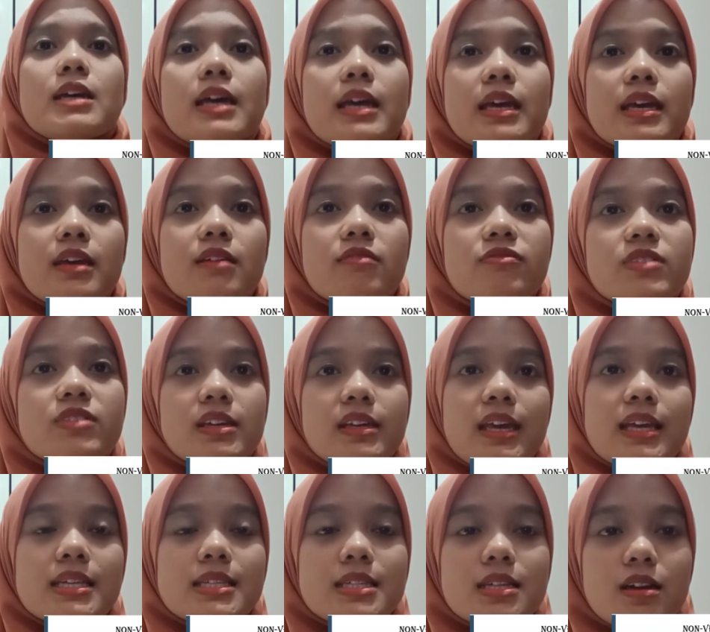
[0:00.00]
If the
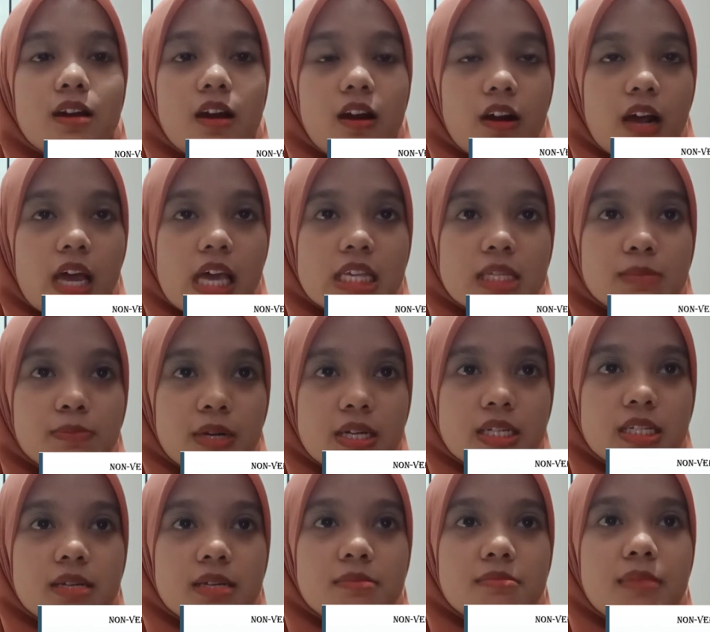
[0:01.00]
gesture or
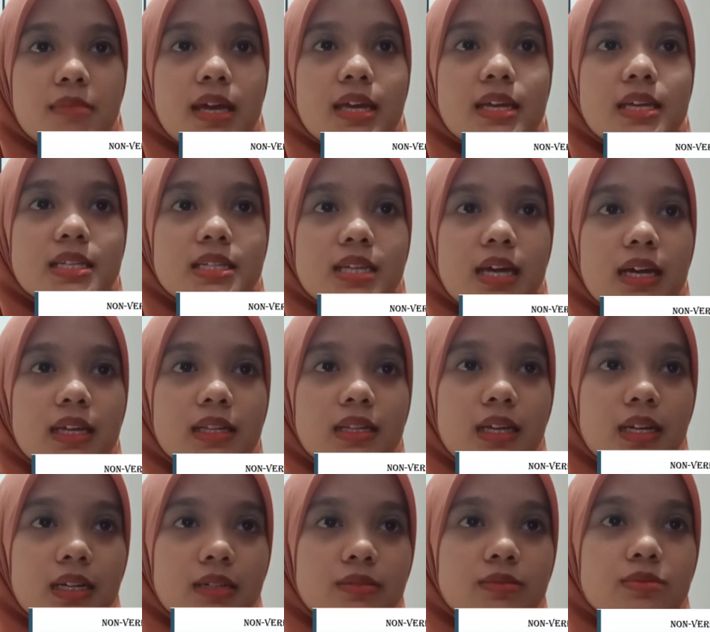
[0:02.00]
expression made is
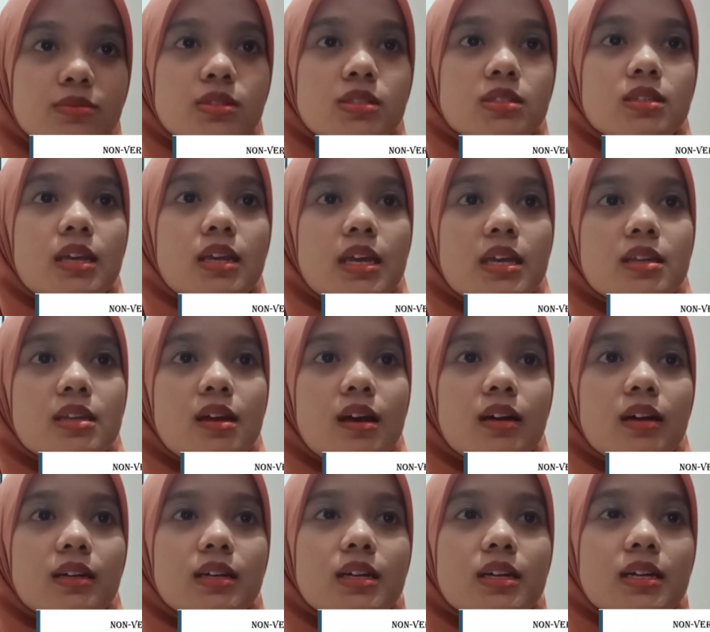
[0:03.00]
announced in
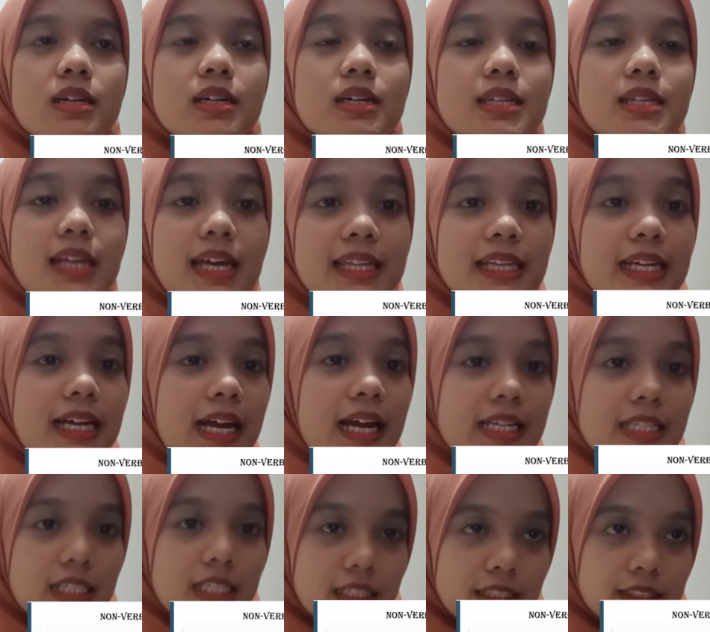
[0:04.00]
another
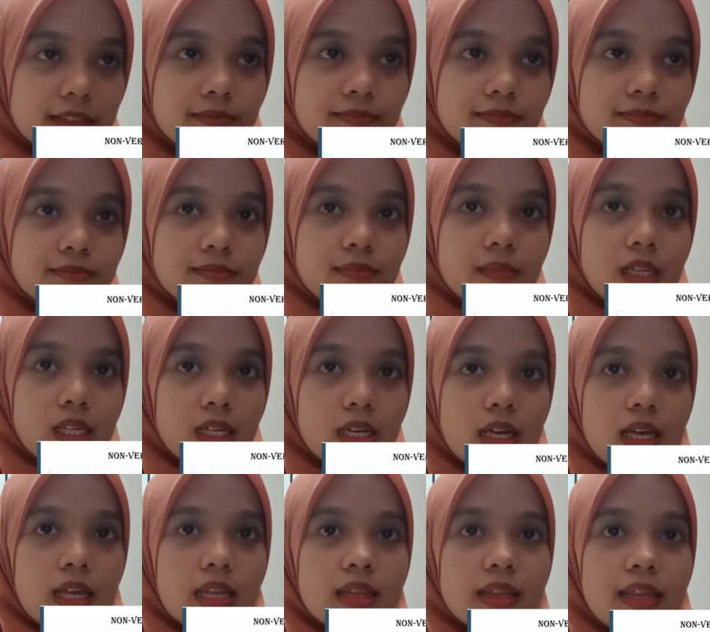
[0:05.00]
culture,
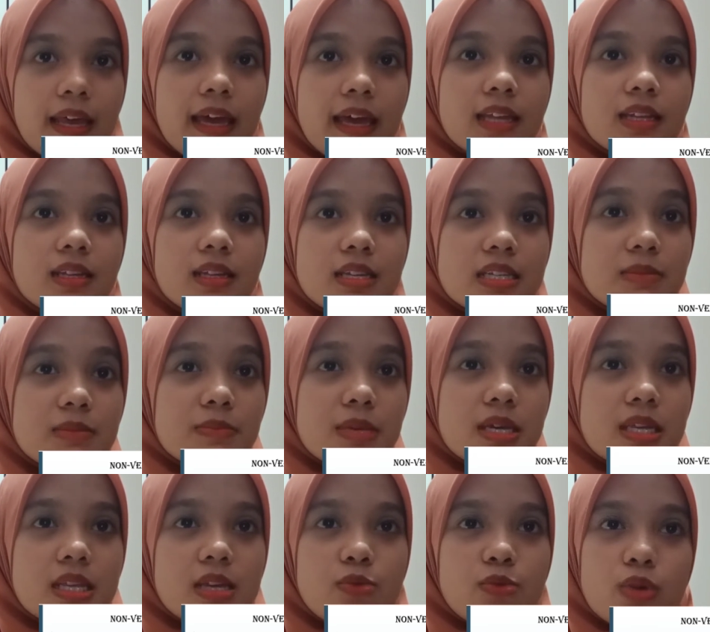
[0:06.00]
then its
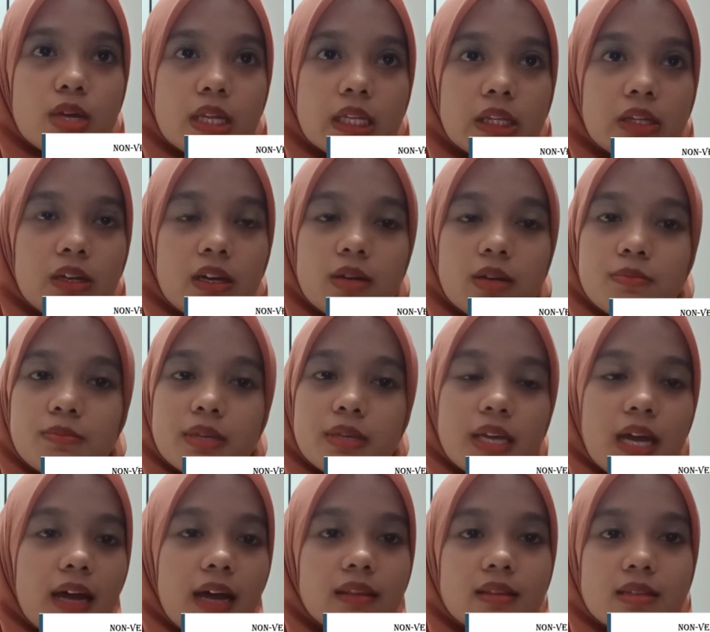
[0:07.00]
meaning will not be
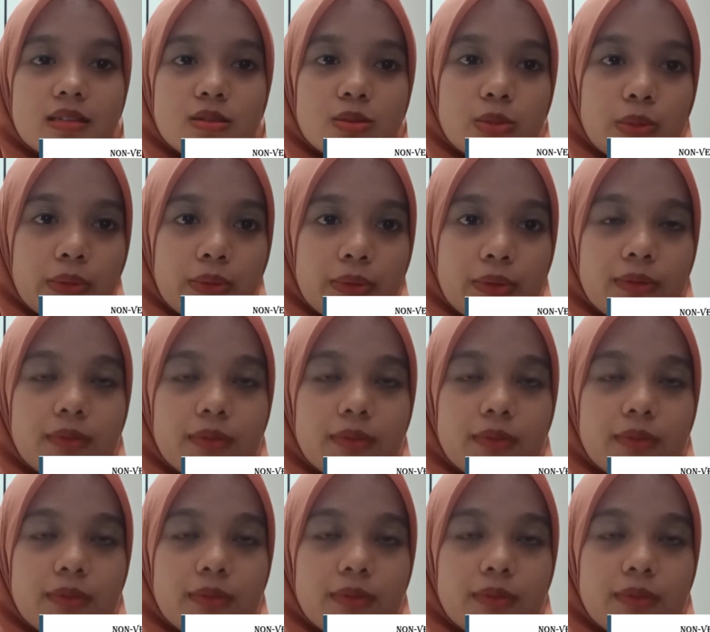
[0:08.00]
understood.